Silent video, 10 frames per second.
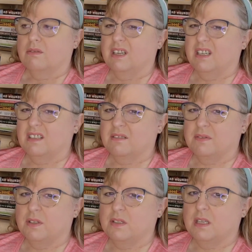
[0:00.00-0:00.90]
Rita doesn't
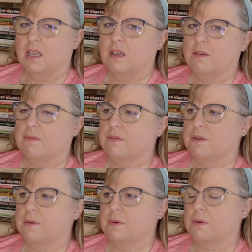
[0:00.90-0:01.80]
feel safe.
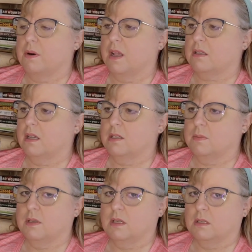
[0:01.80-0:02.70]
Her
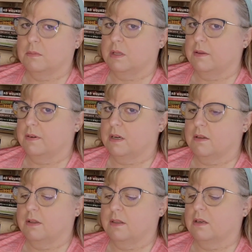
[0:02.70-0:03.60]
ex-husband doesn't believe
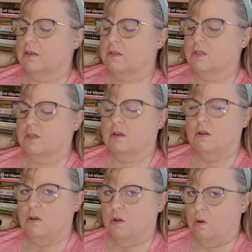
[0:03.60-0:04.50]
her, that there's just
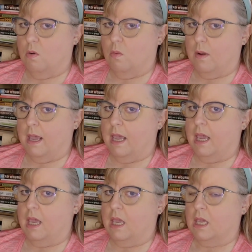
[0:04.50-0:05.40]
no
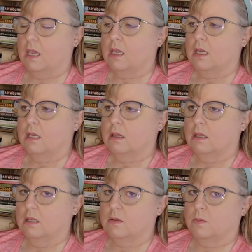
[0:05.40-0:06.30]
way
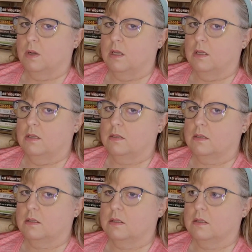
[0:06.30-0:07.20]
this
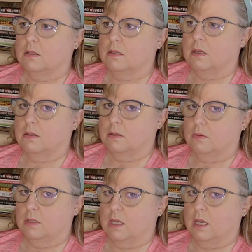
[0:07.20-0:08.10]
was a
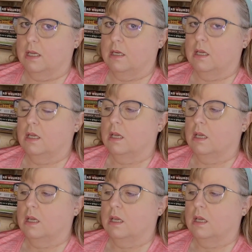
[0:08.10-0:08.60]
suicide.